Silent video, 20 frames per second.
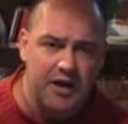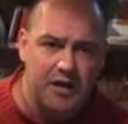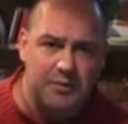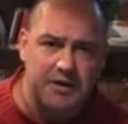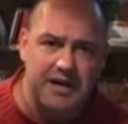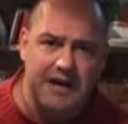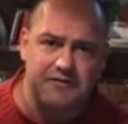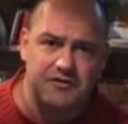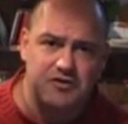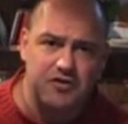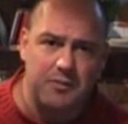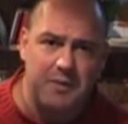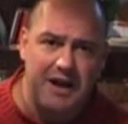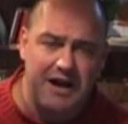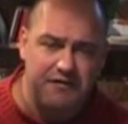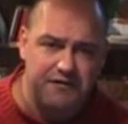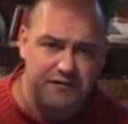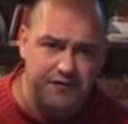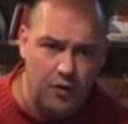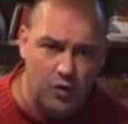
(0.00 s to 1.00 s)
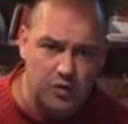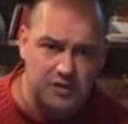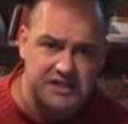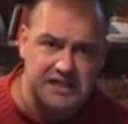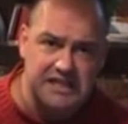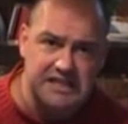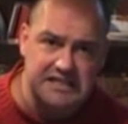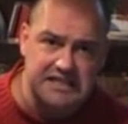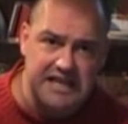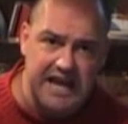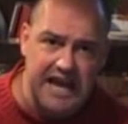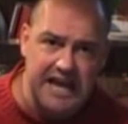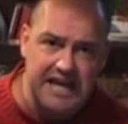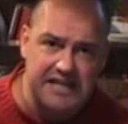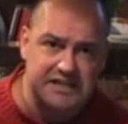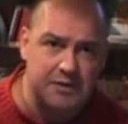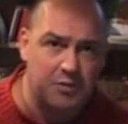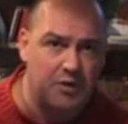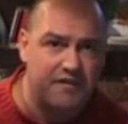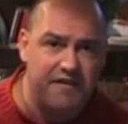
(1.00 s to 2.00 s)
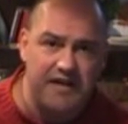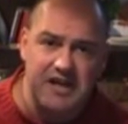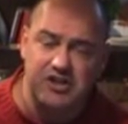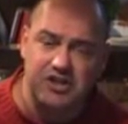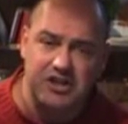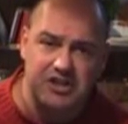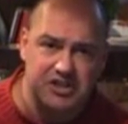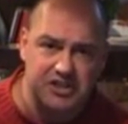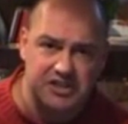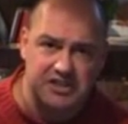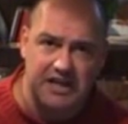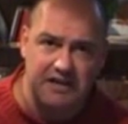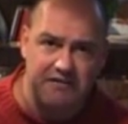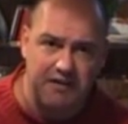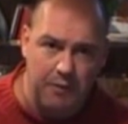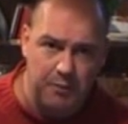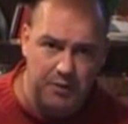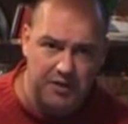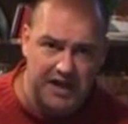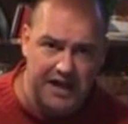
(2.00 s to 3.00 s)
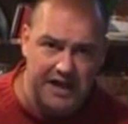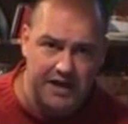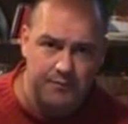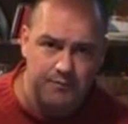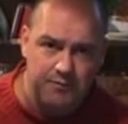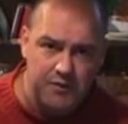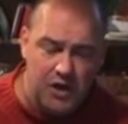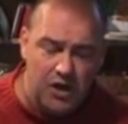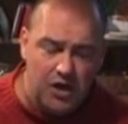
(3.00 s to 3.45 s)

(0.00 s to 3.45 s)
But after about 14 days, it will eventually just give up of that.